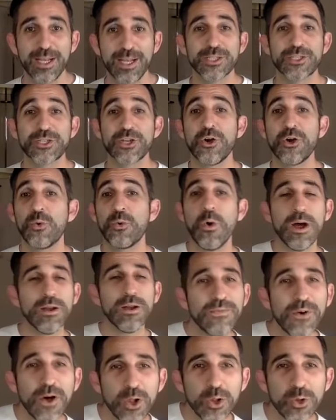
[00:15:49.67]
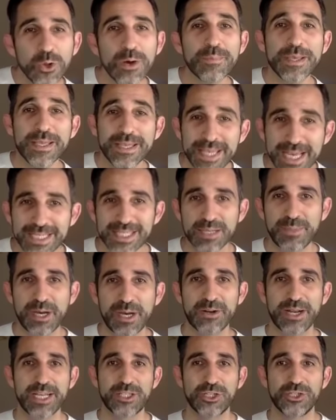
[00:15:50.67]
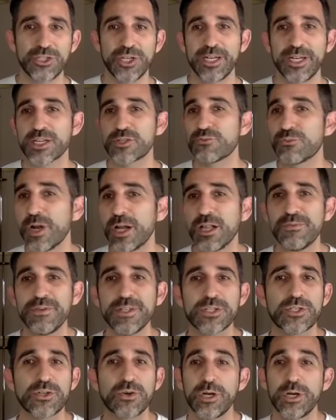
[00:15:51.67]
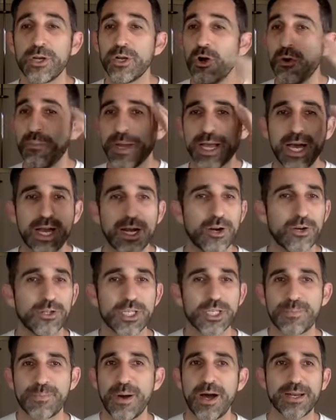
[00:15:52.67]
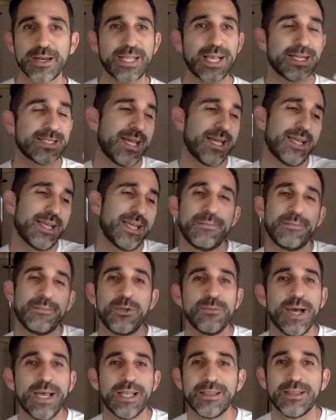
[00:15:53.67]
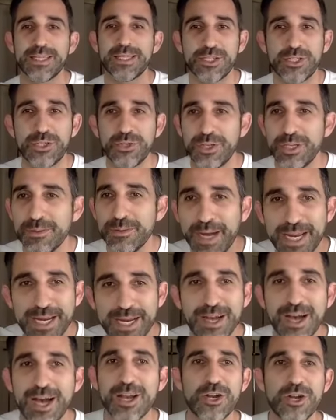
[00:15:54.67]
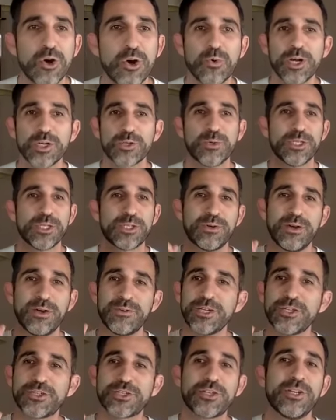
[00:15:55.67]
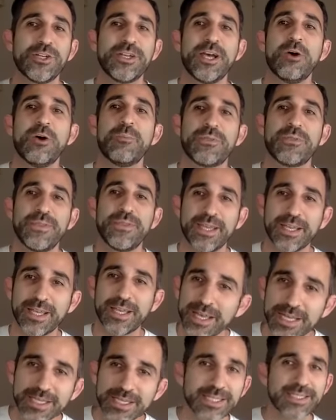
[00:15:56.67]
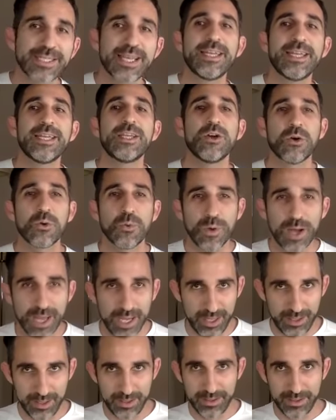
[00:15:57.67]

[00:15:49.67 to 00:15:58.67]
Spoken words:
So one follow-up, yes, about Isagenix. Relevant story, oh my God, I heard this podcast. Hey, you might listen to it, you might not, no worries whatsoever. I just couldn't help but think to send it your way.